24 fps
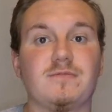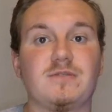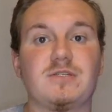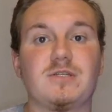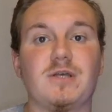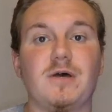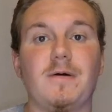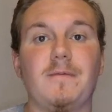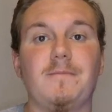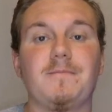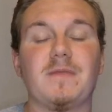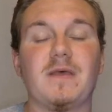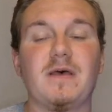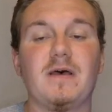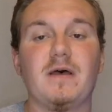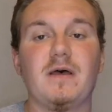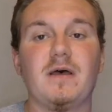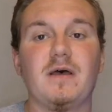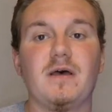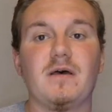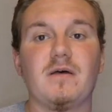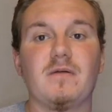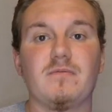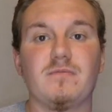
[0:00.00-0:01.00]
So
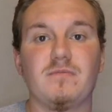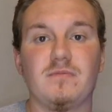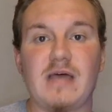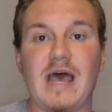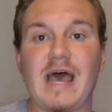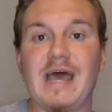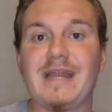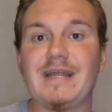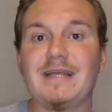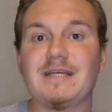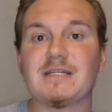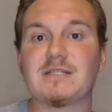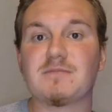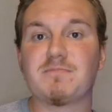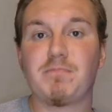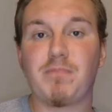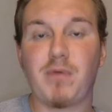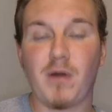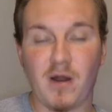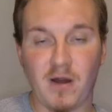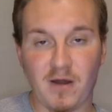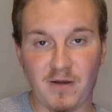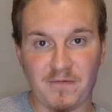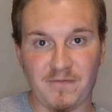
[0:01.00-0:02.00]
that is
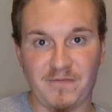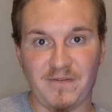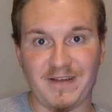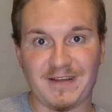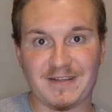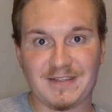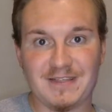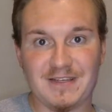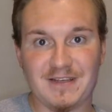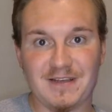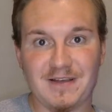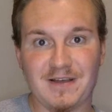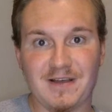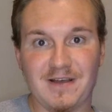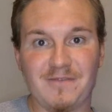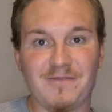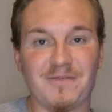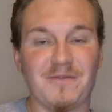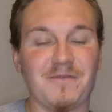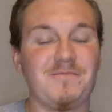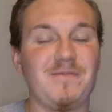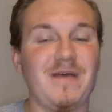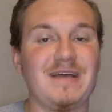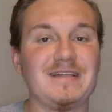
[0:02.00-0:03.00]
perfect
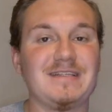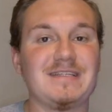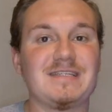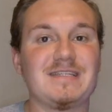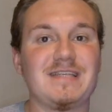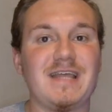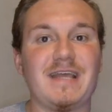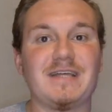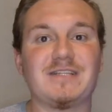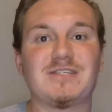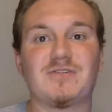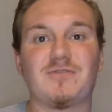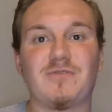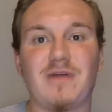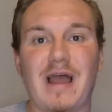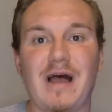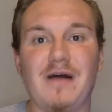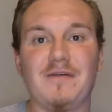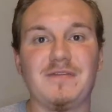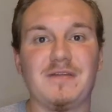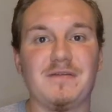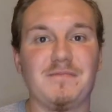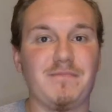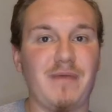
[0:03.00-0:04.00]
for Penn State's
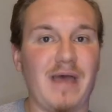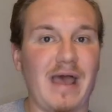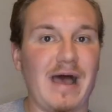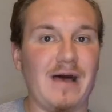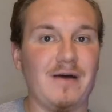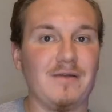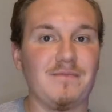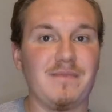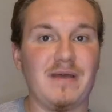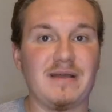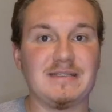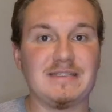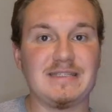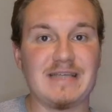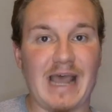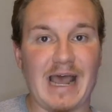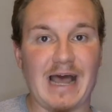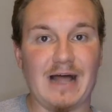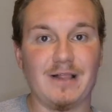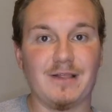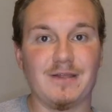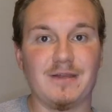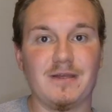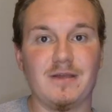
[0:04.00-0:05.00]
ground and pound
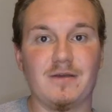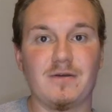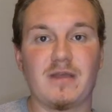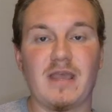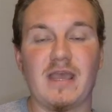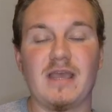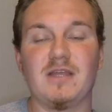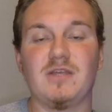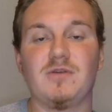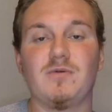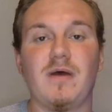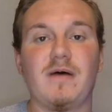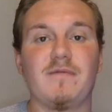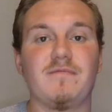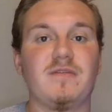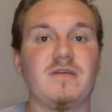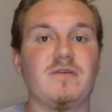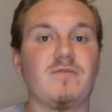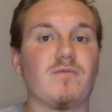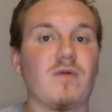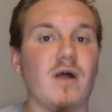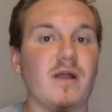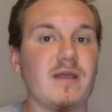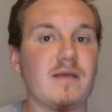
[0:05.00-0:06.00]
mentality, okay? You have the
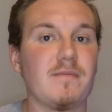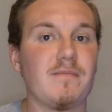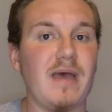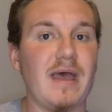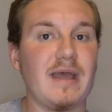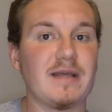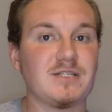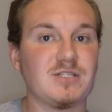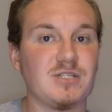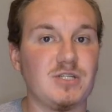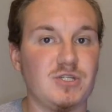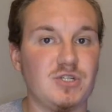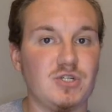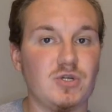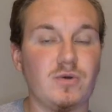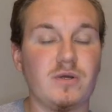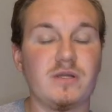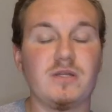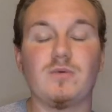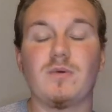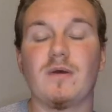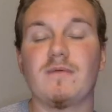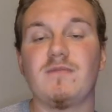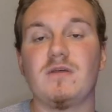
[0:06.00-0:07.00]
running backs to do
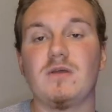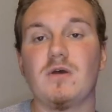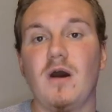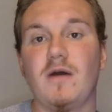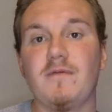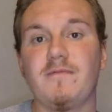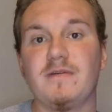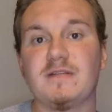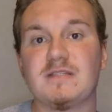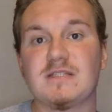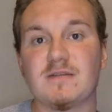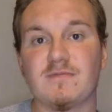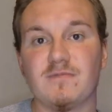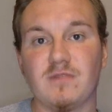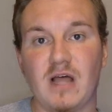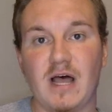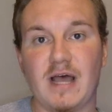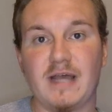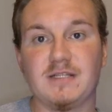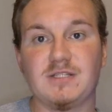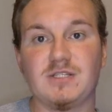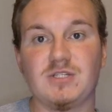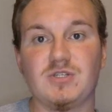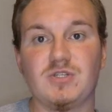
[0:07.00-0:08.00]
it. You have the offensive
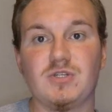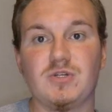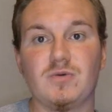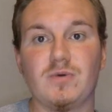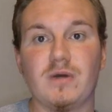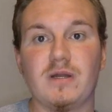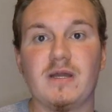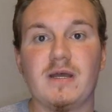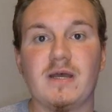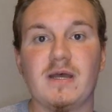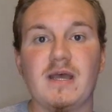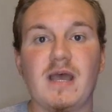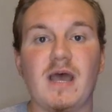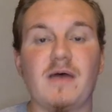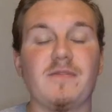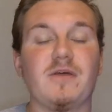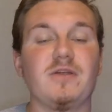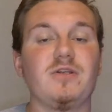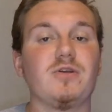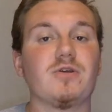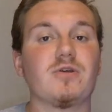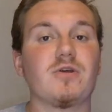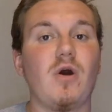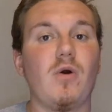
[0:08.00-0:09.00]
line to do it. And
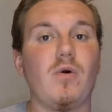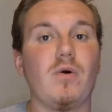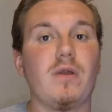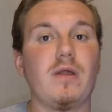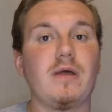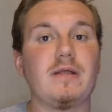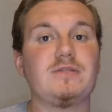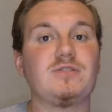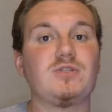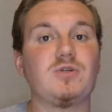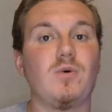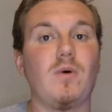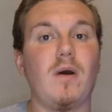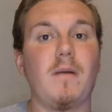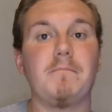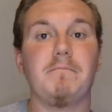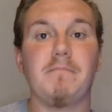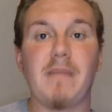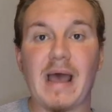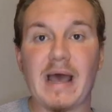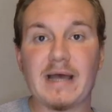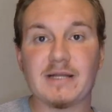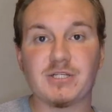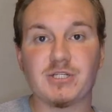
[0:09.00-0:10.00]
then you're going into a
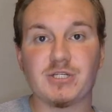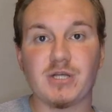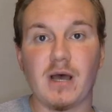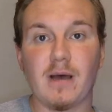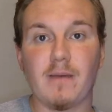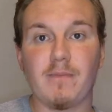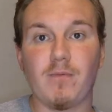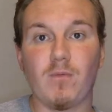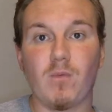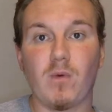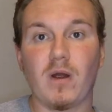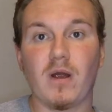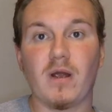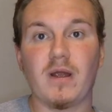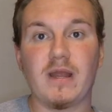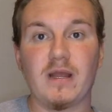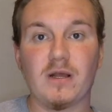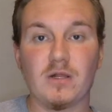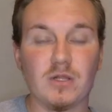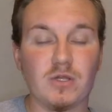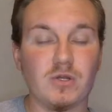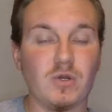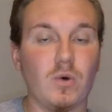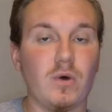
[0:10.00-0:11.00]
matchup where
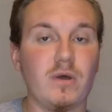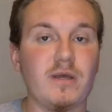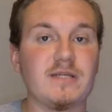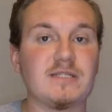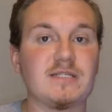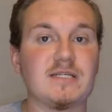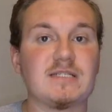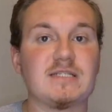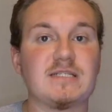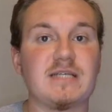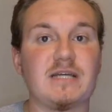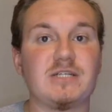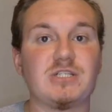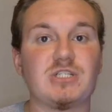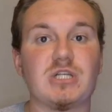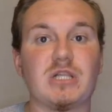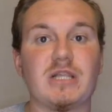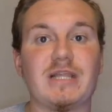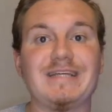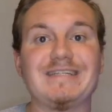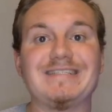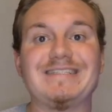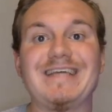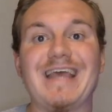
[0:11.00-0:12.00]
Illinois is
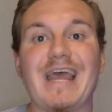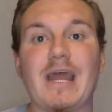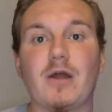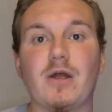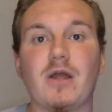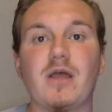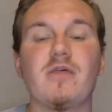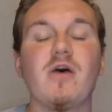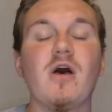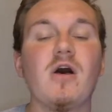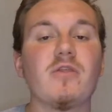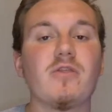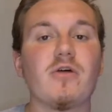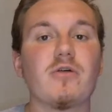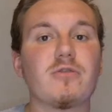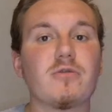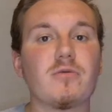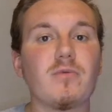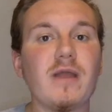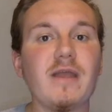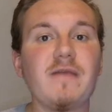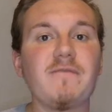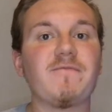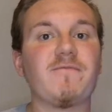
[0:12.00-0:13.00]
essentially daring. The
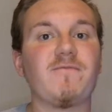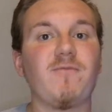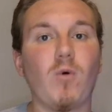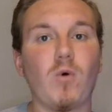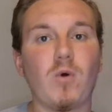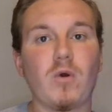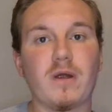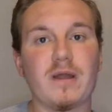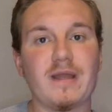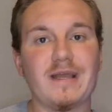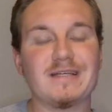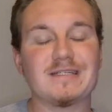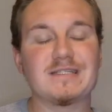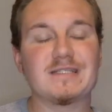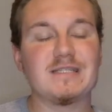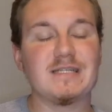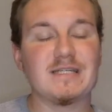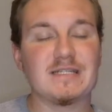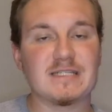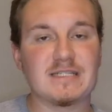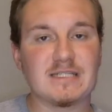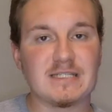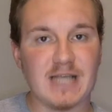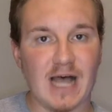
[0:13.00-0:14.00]
3-4 is
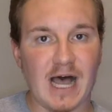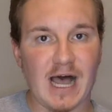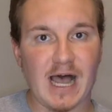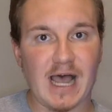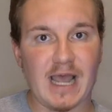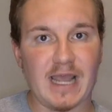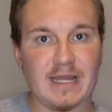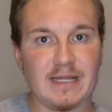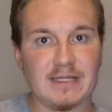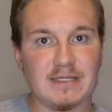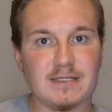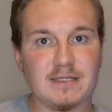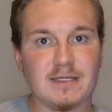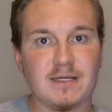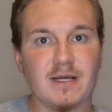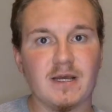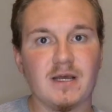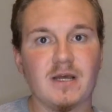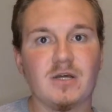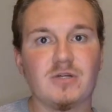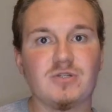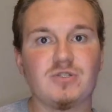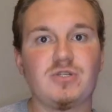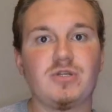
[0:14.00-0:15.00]
designed
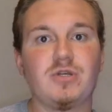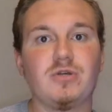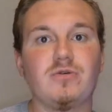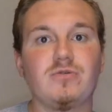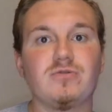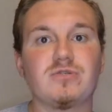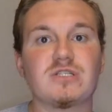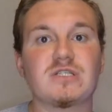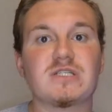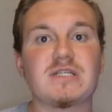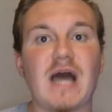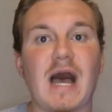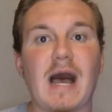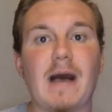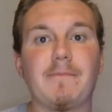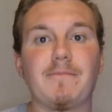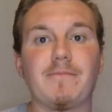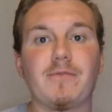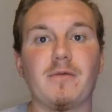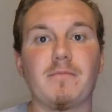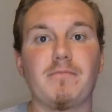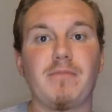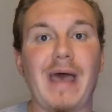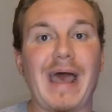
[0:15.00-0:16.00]
to stop
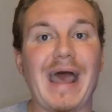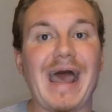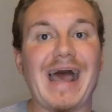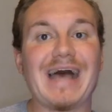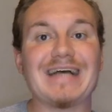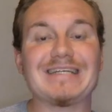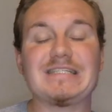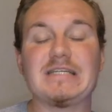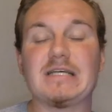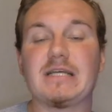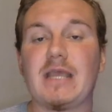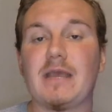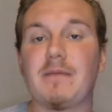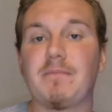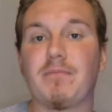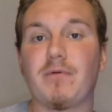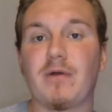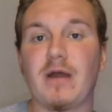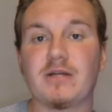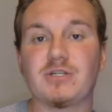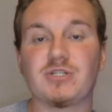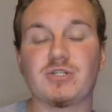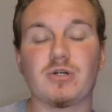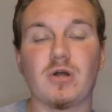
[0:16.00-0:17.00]
the pass and get
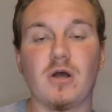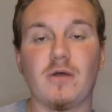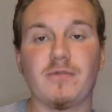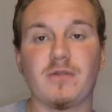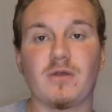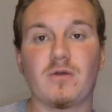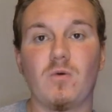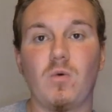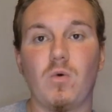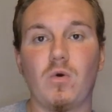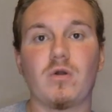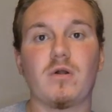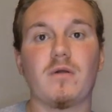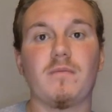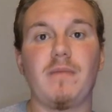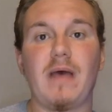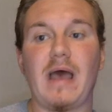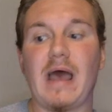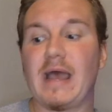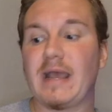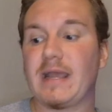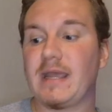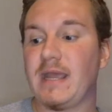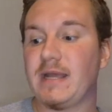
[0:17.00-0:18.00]
pressure on the
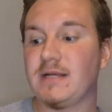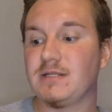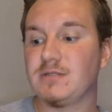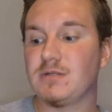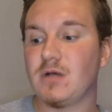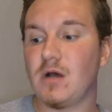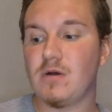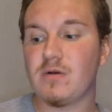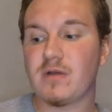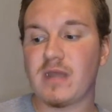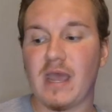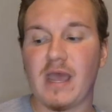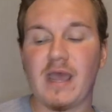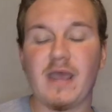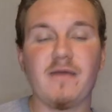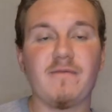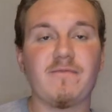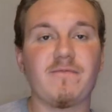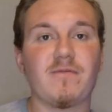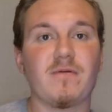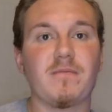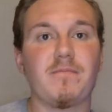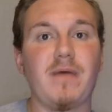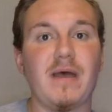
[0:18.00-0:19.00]
quarterback. And,
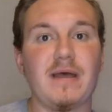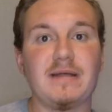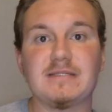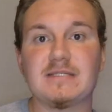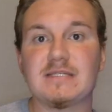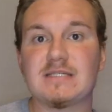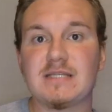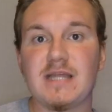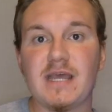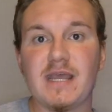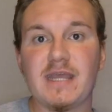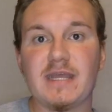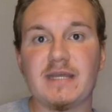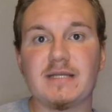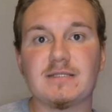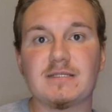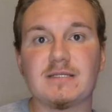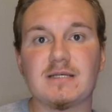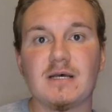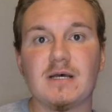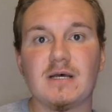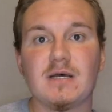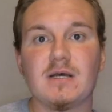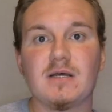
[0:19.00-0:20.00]
okay, for Penn State,
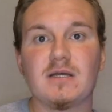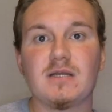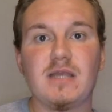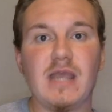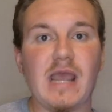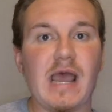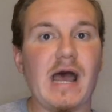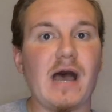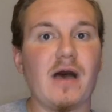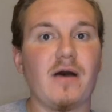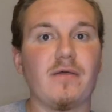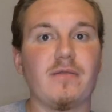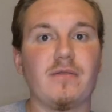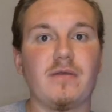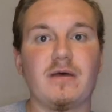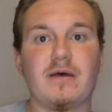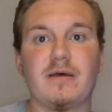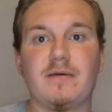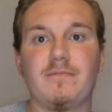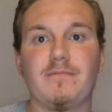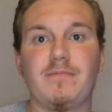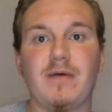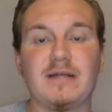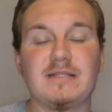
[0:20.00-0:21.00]

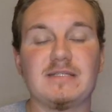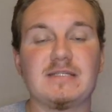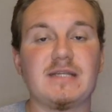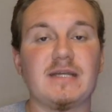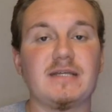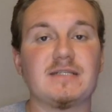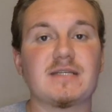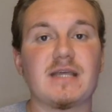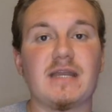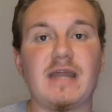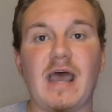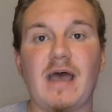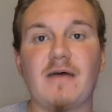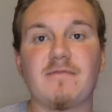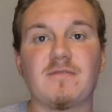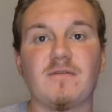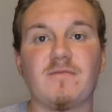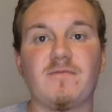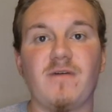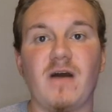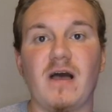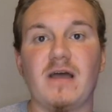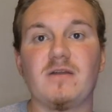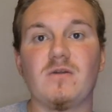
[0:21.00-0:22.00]
yeah, Penn State's going to have to
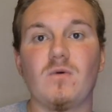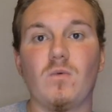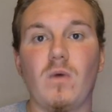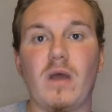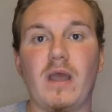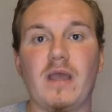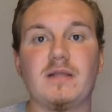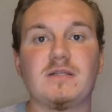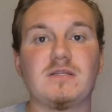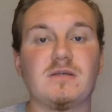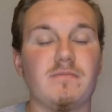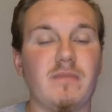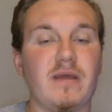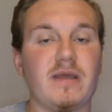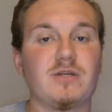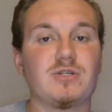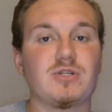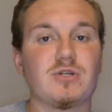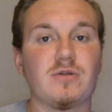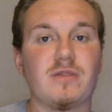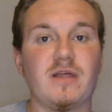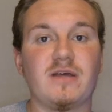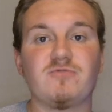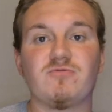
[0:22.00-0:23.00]
find a way to make
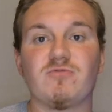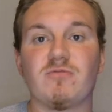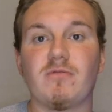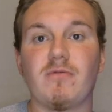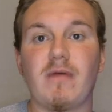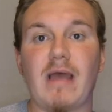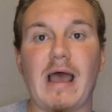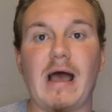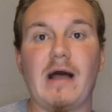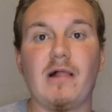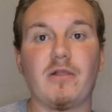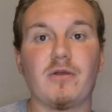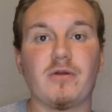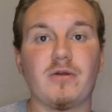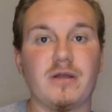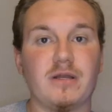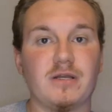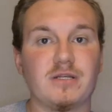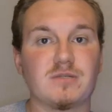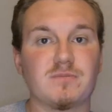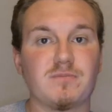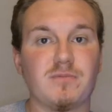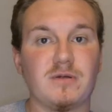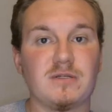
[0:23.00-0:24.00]
sure that Drew Allar
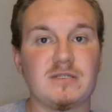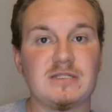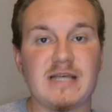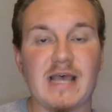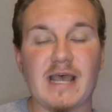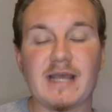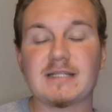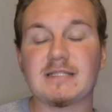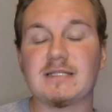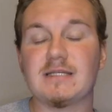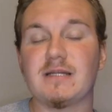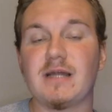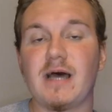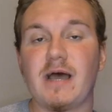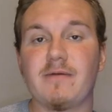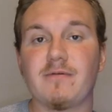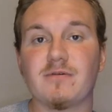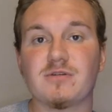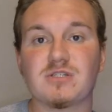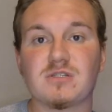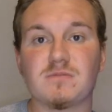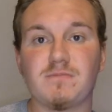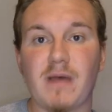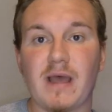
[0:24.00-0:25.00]
is protected. I
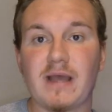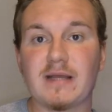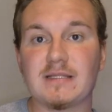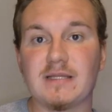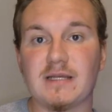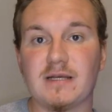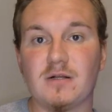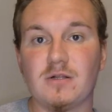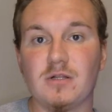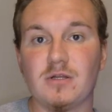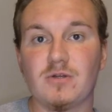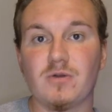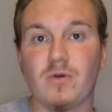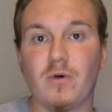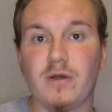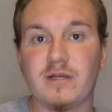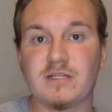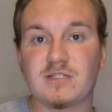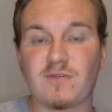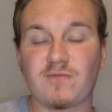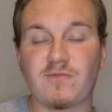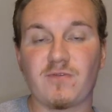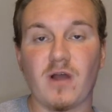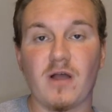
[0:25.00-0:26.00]
respect
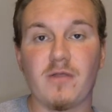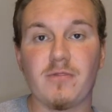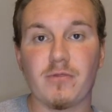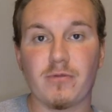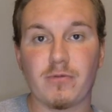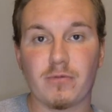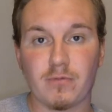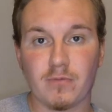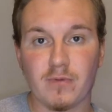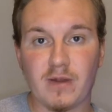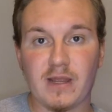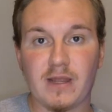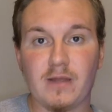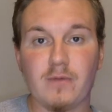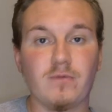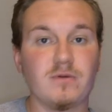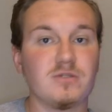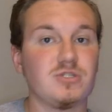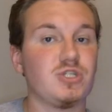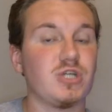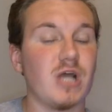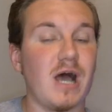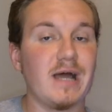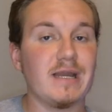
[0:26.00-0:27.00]
Illinois' front three
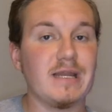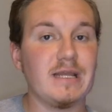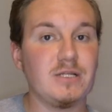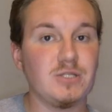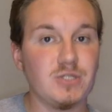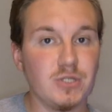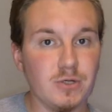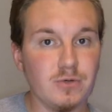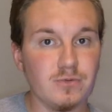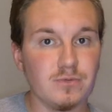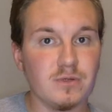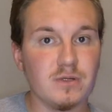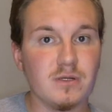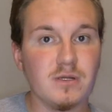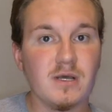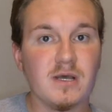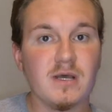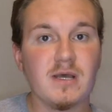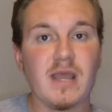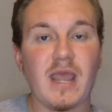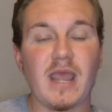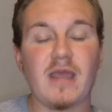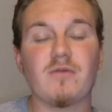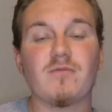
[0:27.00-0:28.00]
with Johnny Newton
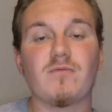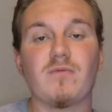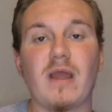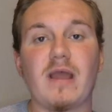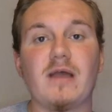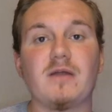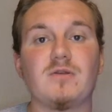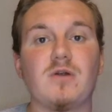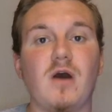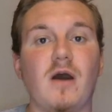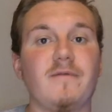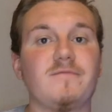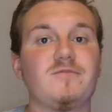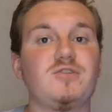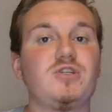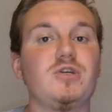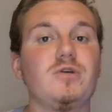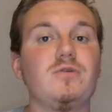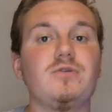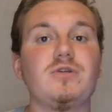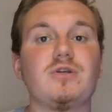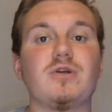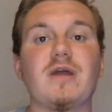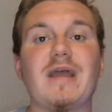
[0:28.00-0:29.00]
and Randolph
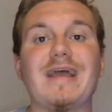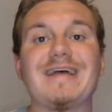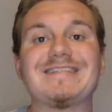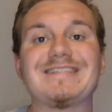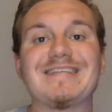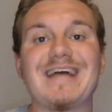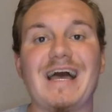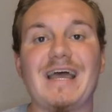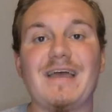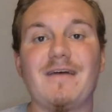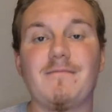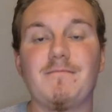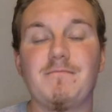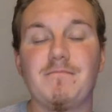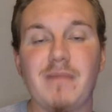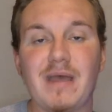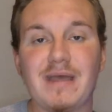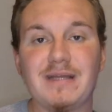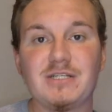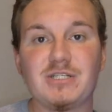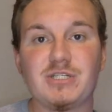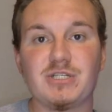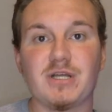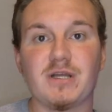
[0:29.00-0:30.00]
Jr., as I have
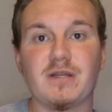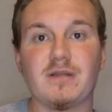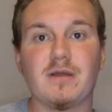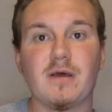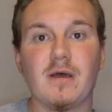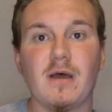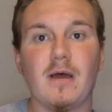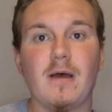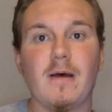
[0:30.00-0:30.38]
mentioned.